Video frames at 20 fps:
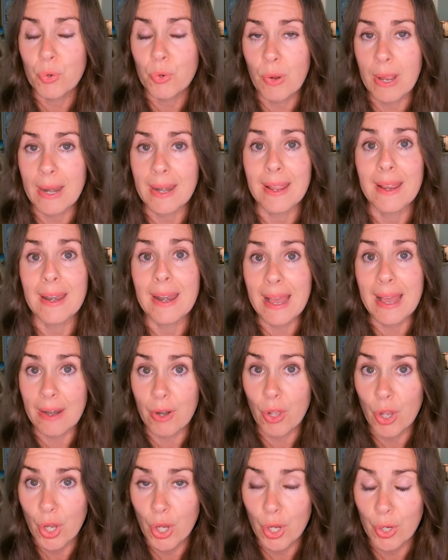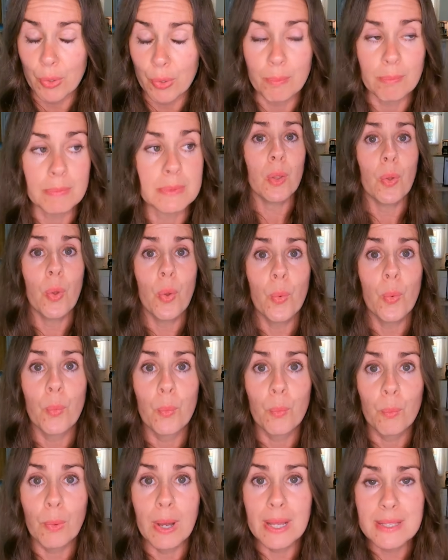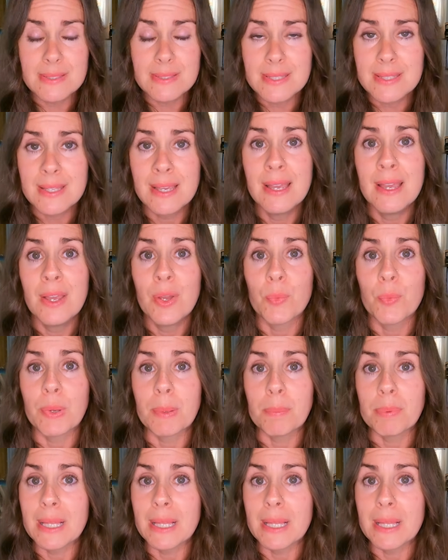credit at home. Once we